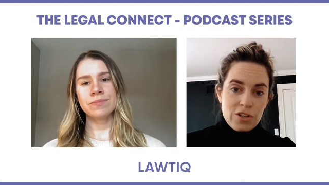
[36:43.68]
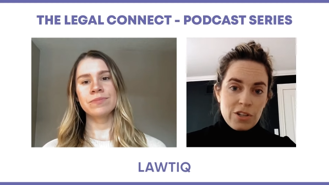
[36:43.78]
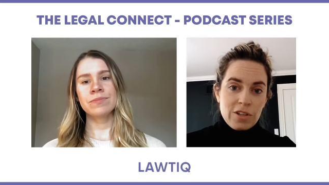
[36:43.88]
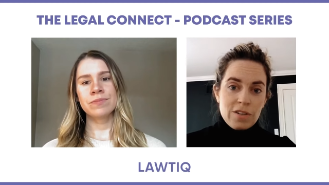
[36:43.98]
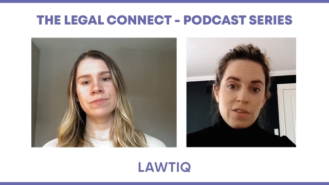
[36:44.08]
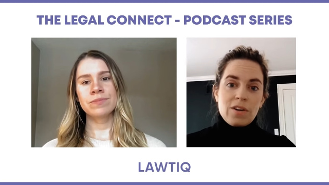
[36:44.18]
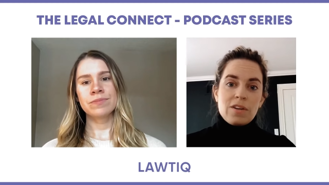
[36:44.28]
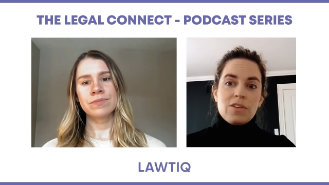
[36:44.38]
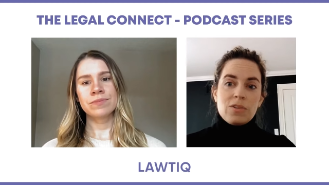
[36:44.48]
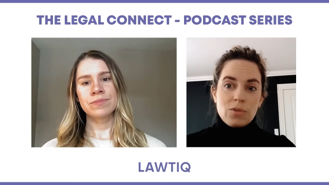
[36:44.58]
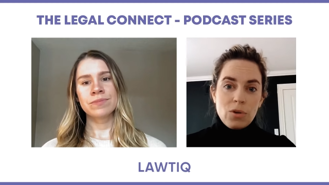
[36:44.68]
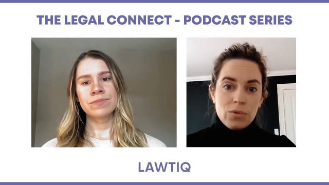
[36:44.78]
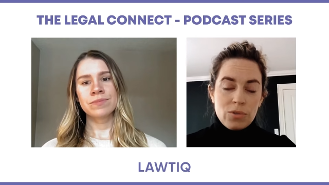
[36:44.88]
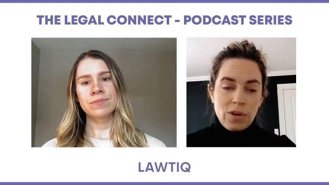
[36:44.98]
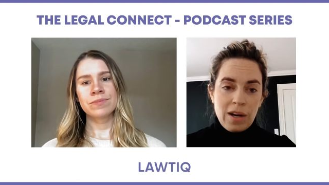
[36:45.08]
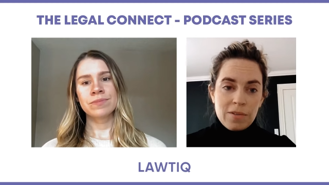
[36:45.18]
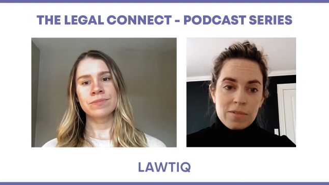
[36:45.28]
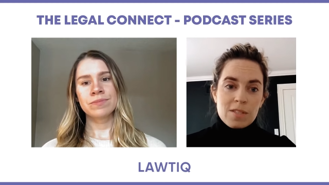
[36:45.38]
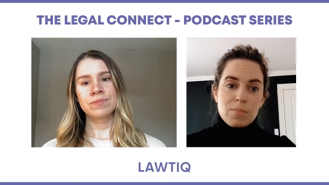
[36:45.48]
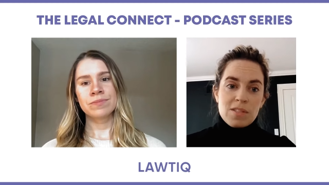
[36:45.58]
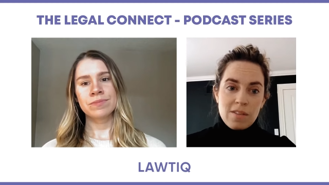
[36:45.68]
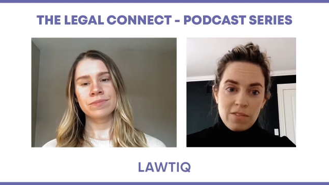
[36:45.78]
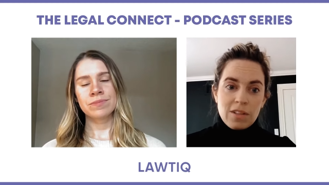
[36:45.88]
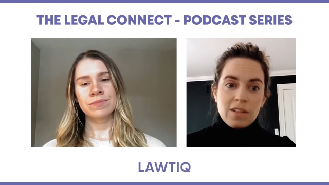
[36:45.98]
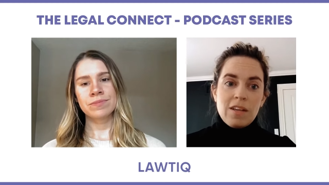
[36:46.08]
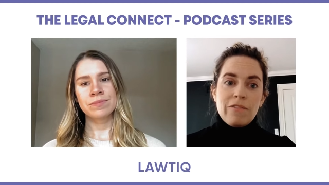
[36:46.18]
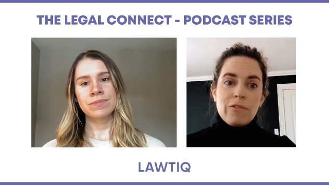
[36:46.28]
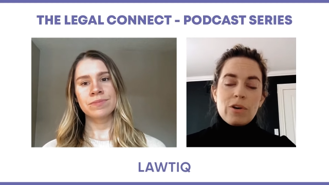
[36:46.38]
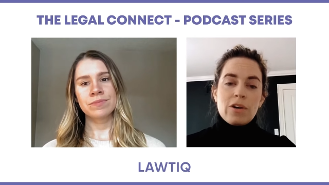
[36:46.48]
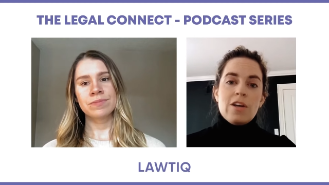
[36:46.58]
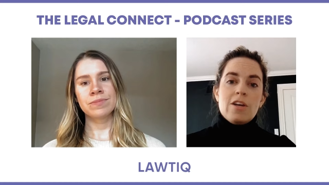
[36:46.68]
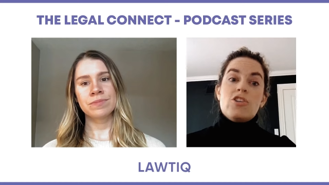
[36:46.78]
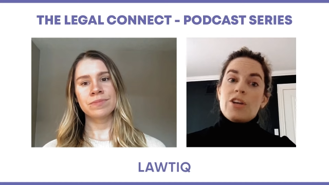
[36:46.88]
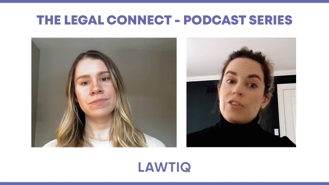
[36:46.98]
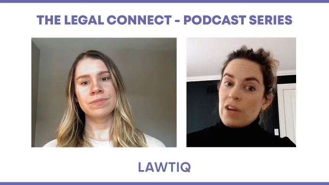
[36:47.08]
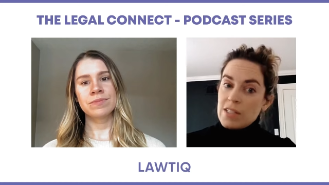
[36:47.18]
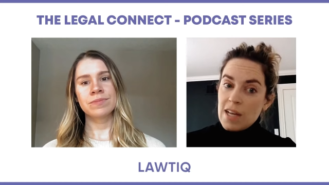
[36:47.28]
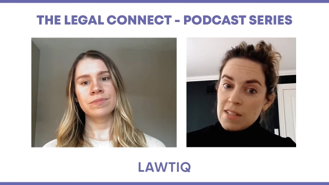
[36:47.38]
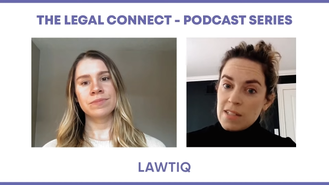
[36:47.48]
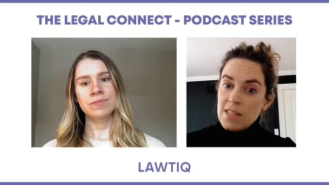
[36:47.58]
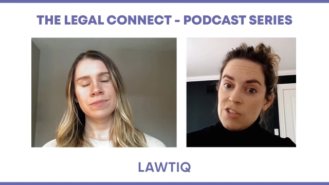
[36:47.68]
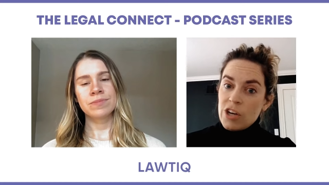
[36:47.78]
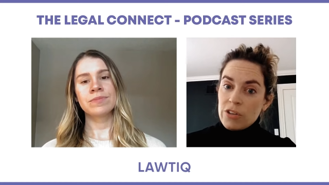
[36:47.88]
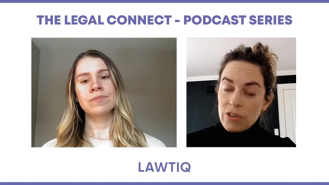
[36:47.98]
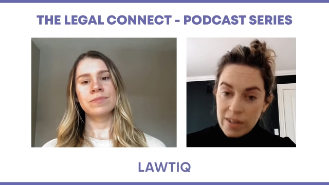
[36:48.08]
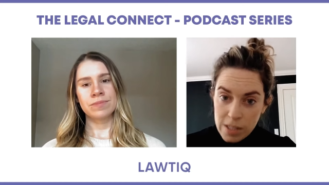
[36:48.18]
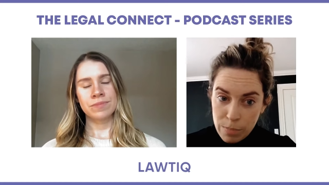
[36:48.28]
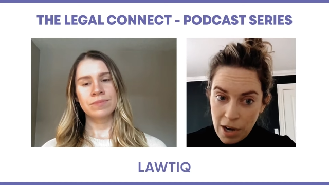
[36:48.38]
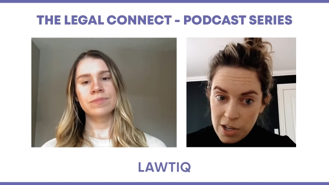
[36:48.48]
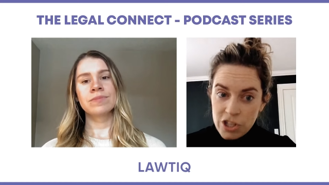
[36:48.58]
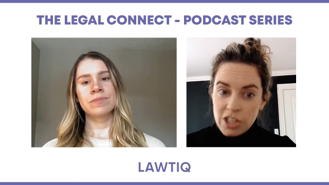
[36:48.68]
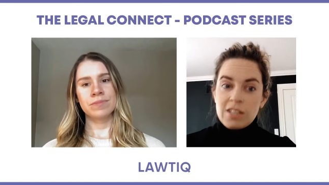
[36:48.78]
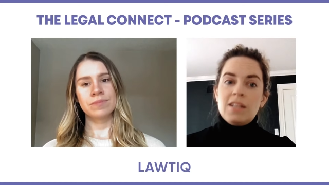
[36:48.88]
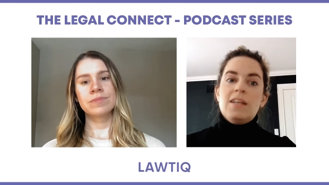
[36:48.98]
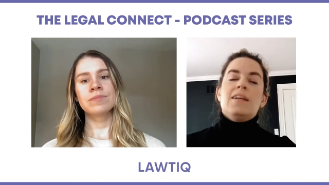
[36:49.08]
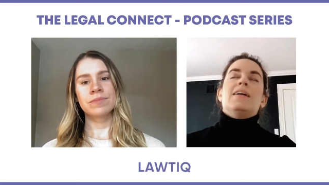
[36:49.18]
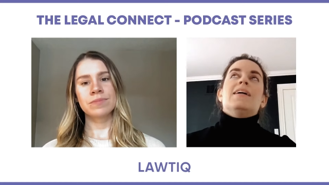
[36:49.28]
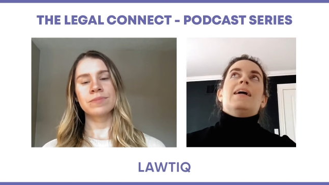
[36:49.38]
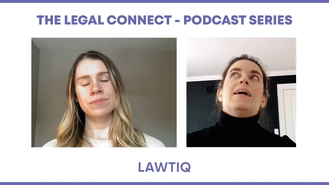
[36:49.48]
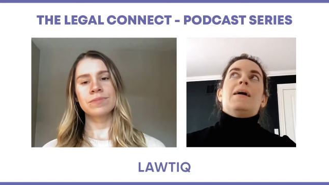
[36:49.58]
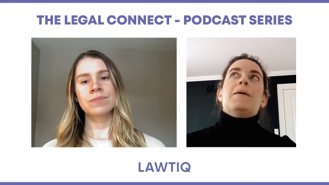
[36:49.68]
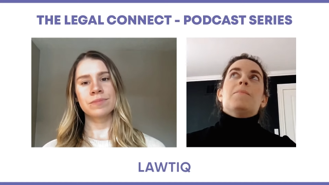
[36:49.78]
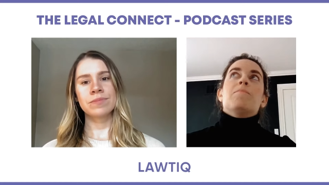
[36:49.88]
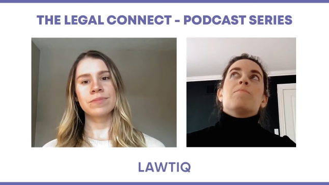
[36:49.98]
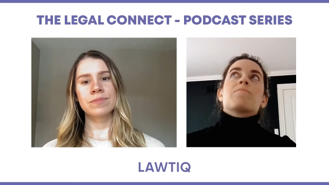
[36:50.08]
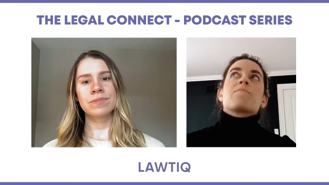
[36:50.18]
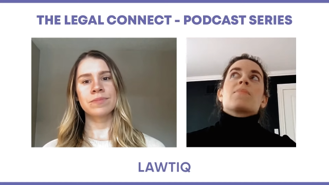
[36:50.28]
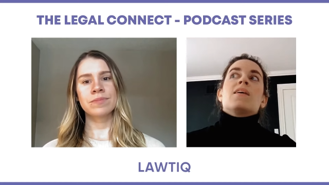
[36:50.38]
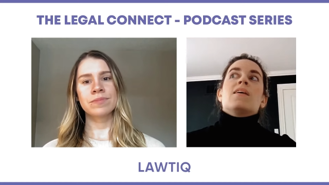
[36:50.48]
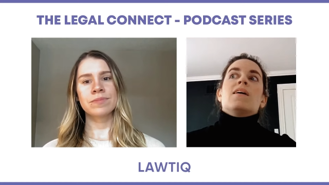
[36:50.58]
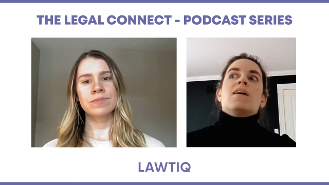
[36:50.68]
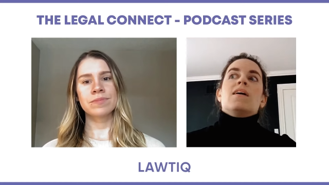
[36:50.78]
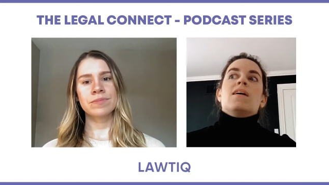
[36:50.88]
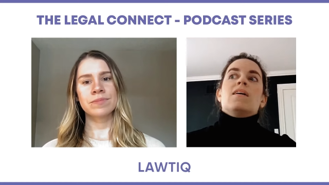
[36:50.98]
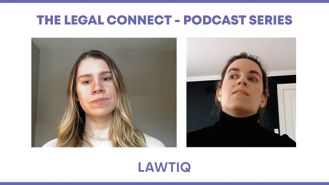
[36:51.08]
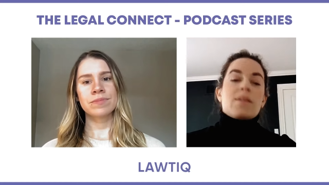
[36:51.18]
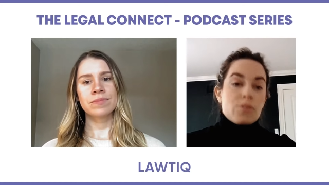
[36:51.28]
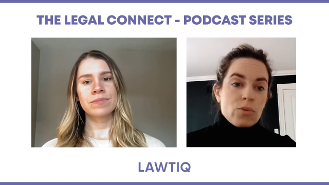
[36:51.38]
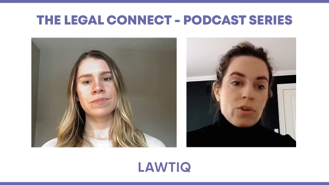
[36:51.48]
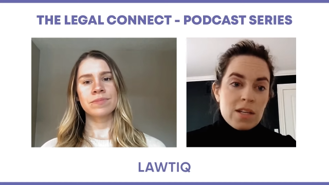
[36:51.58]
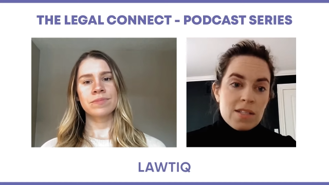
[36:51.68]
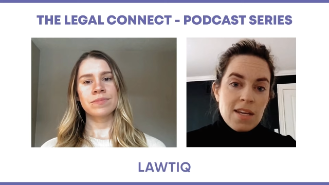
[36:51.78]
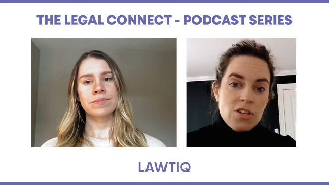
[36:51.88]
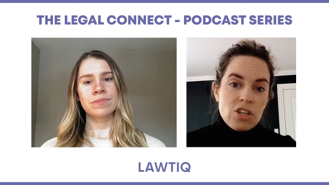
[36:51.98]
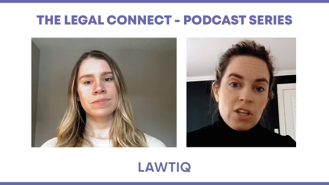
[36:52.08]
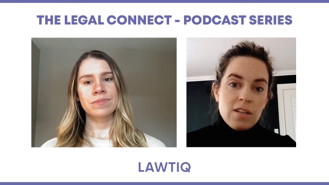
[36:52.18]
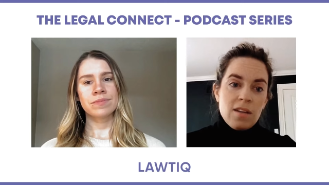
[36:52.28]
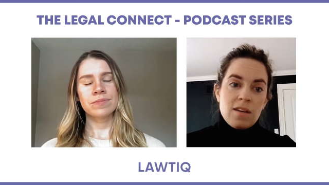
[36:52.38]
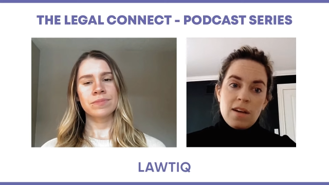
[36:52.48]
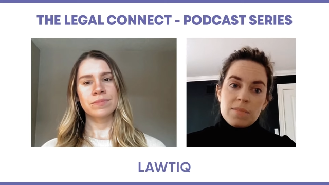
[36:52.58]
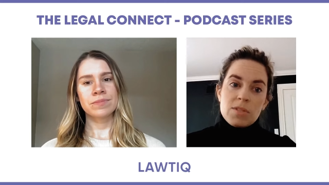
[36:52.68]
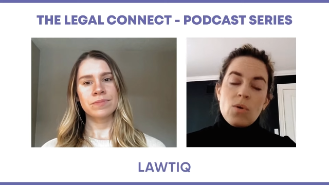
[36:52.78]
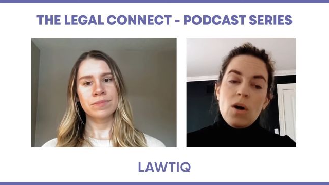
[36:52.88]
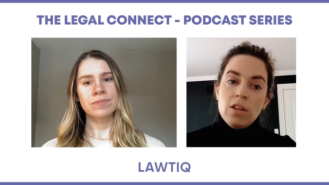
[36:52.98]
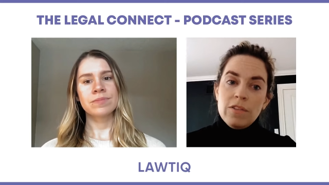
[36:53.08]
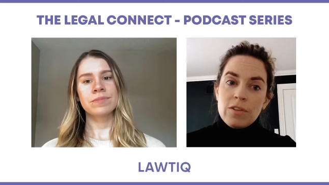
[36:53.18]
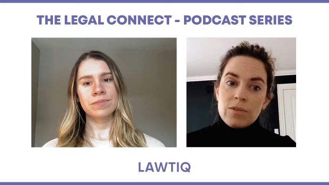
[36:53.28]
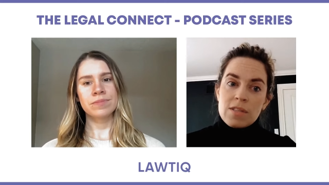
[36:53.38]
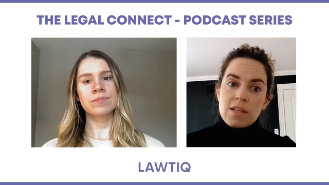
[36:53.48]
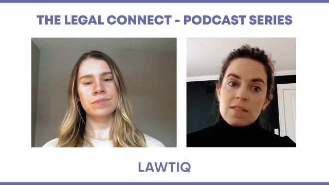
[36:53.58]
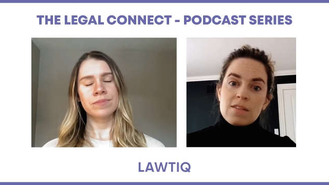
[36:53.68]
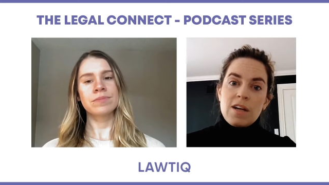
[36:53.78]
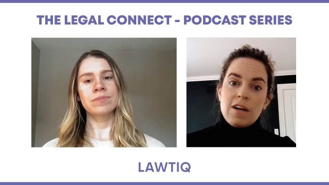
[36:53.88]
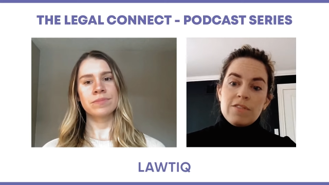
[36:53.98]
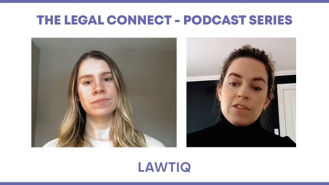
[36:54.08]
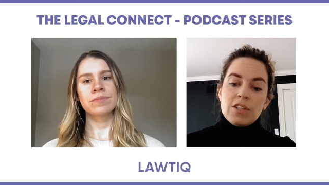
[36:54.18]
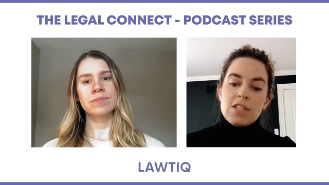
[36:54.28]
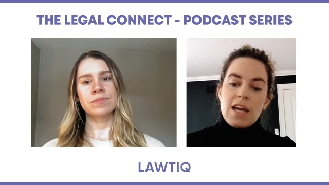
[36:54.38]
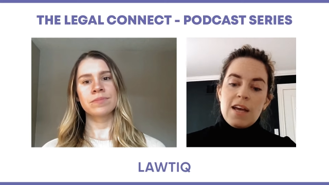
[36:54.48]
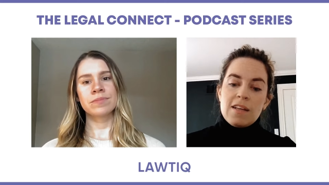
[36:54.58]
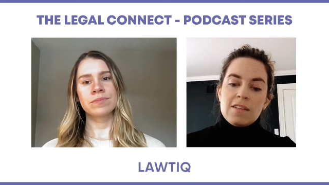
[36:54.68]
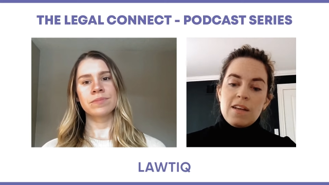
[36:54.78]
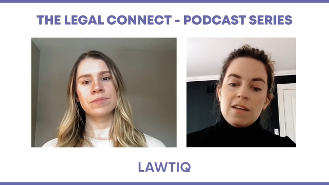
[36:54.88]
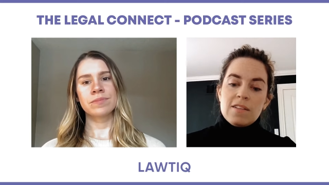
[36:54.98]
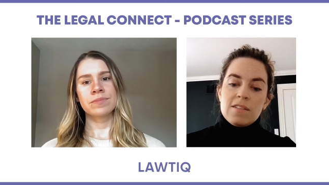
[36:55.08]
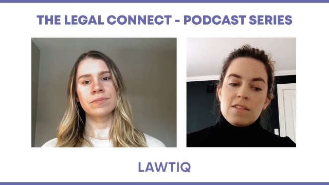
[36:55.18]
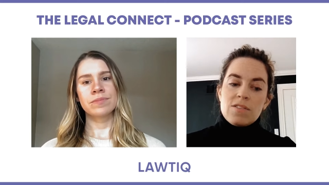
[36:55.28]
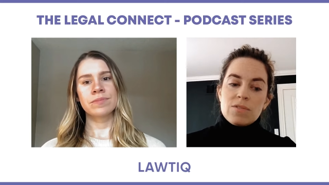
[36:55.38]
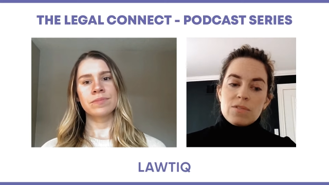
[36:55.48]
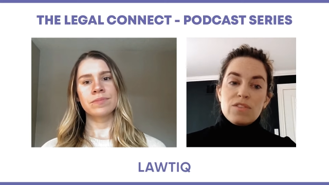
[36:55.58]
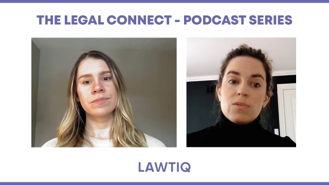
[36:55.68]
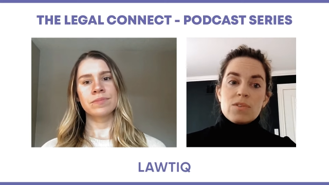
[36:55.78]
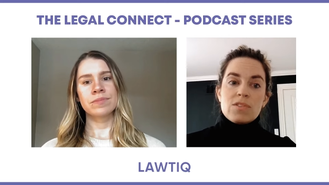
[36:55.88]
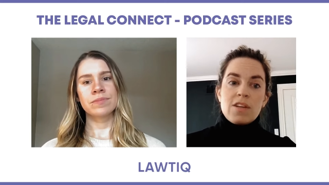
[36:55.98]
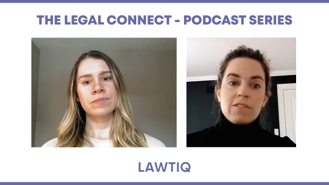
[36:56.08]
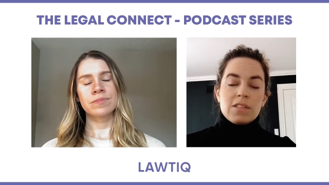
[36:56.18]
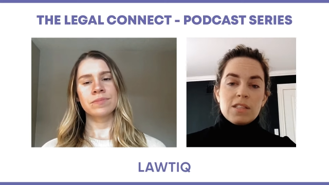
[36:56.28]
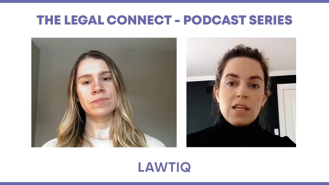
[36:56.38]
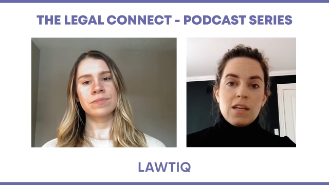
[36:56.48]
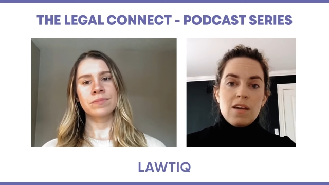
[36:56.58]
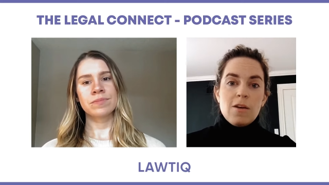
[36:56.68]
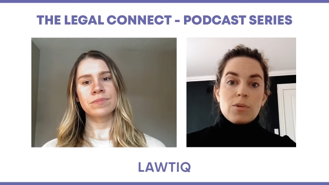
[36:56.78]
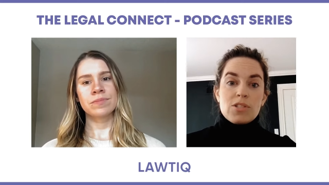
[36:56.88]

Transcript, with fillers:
Speaker 1: for sure. There, are, you know, code grounds specifically for gender identity, gender expression, um, uh, sexual orientation. Um, so all of those things are covered, and and those folks are definitely